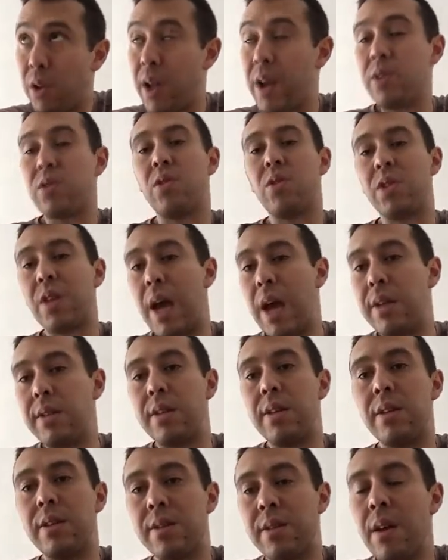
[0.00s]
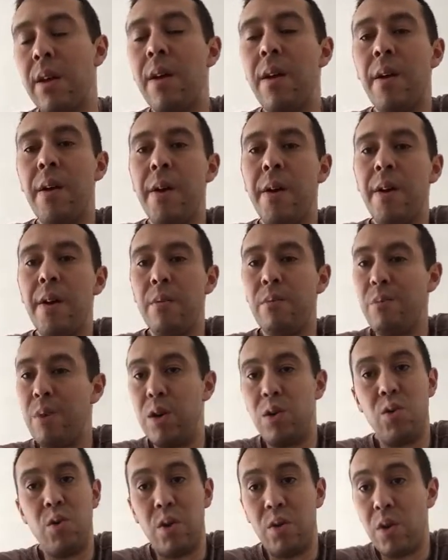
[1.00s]
exercises,
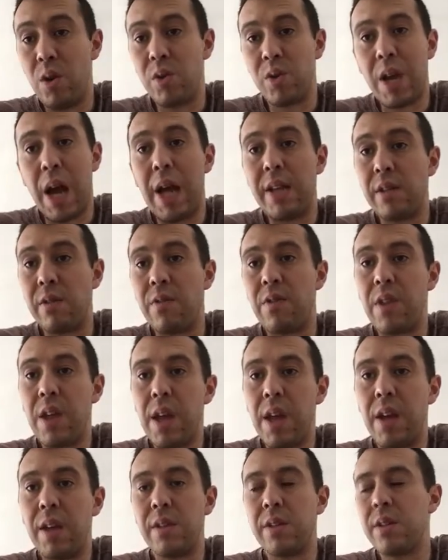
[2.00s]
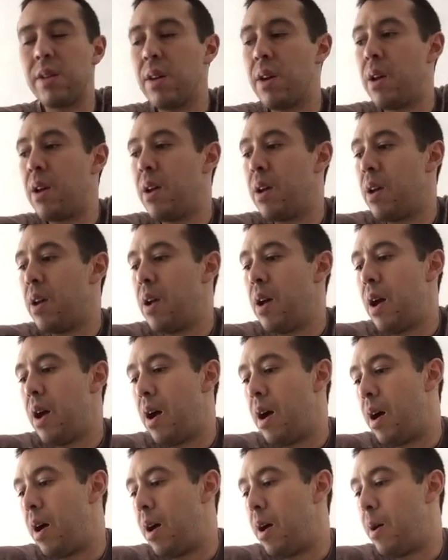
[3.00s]
been doing those kinds of things.
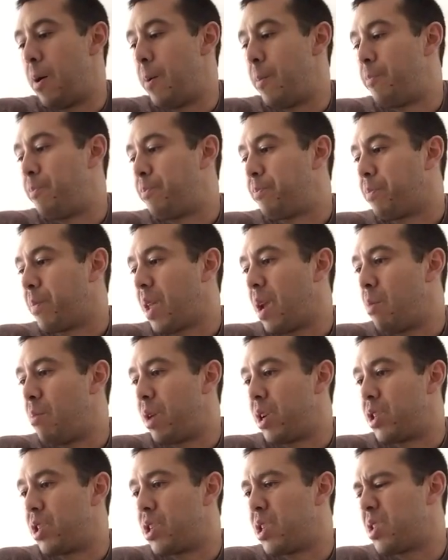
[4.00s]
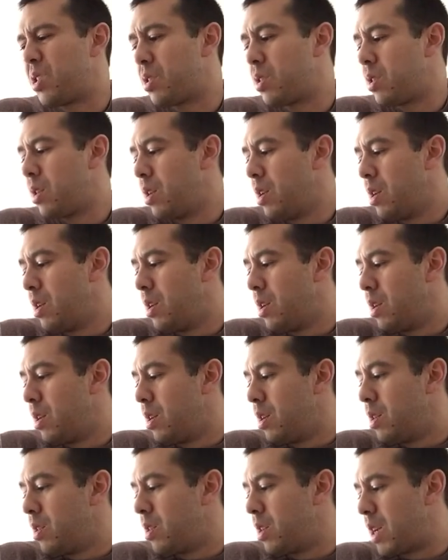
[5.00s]
But just
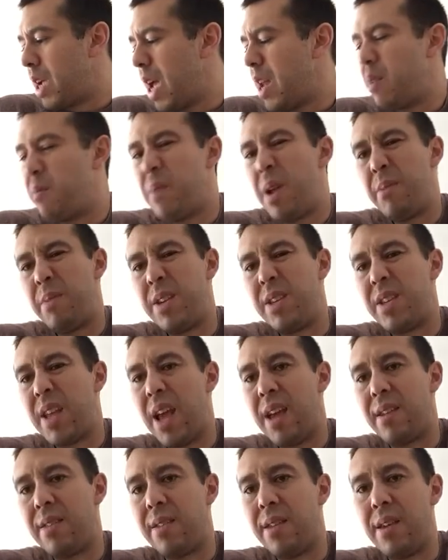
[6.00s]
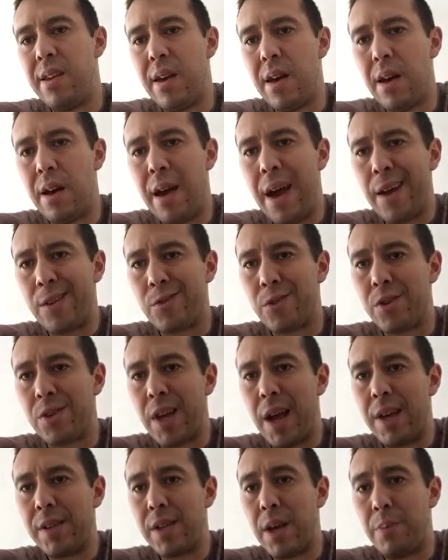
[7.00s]
to kind of maybe take the
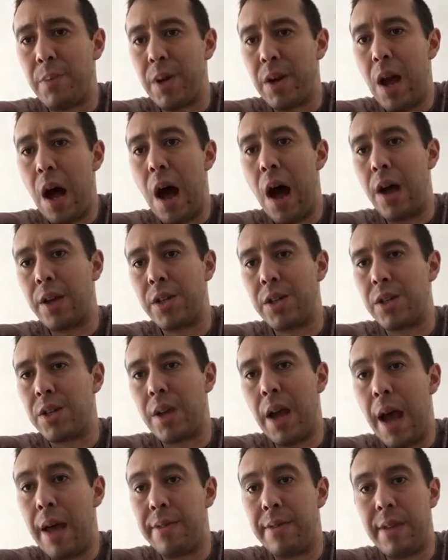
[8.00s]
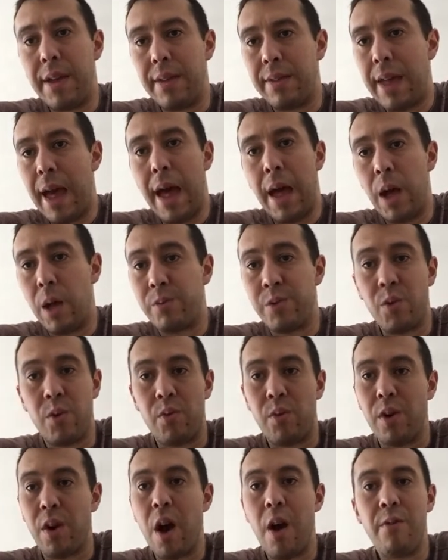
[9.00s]
exercise up a notch, I think that helps
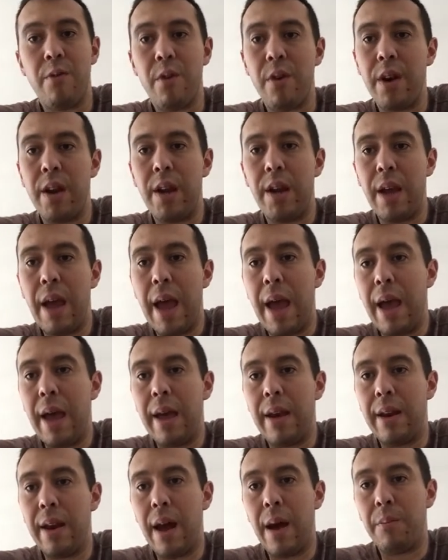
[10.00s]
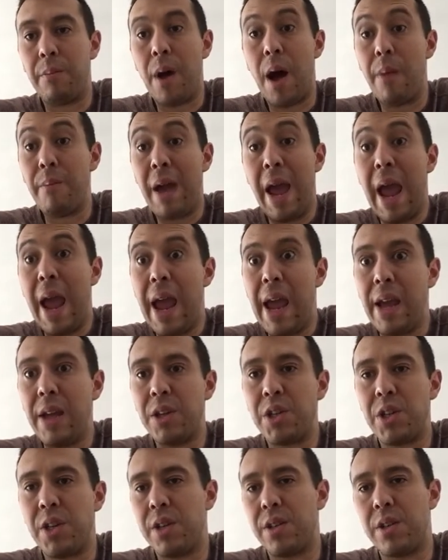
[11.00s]
with recovery, and I'm
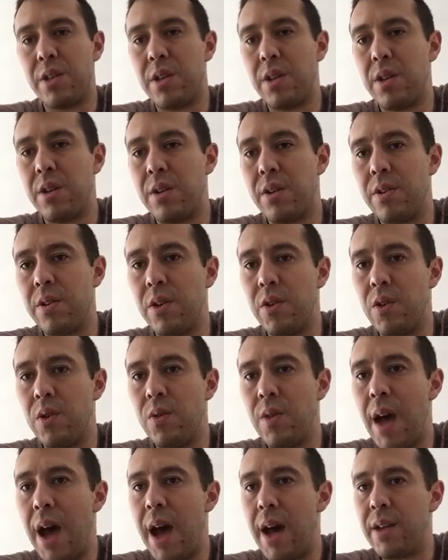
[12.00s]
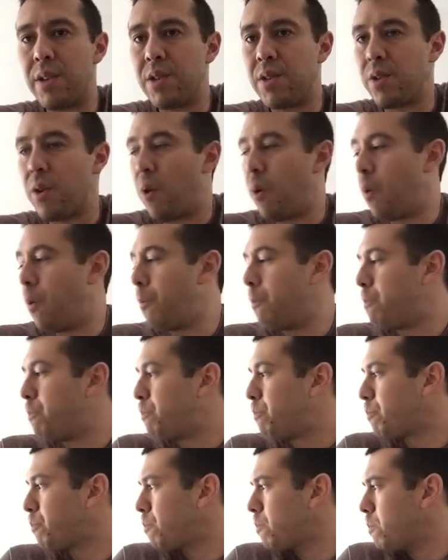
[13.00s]
anxious to do that. So,
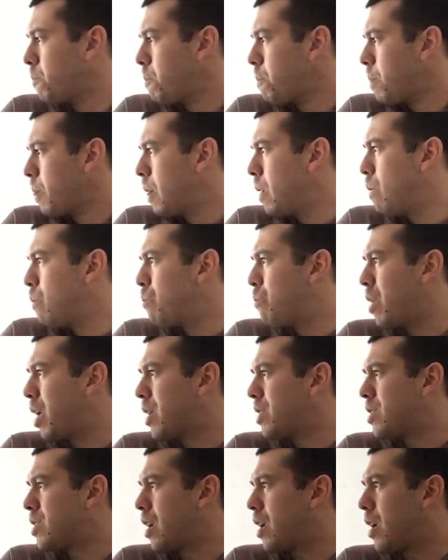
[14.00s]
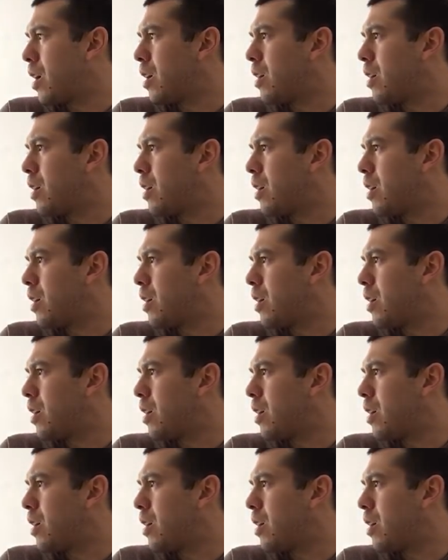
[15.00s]
but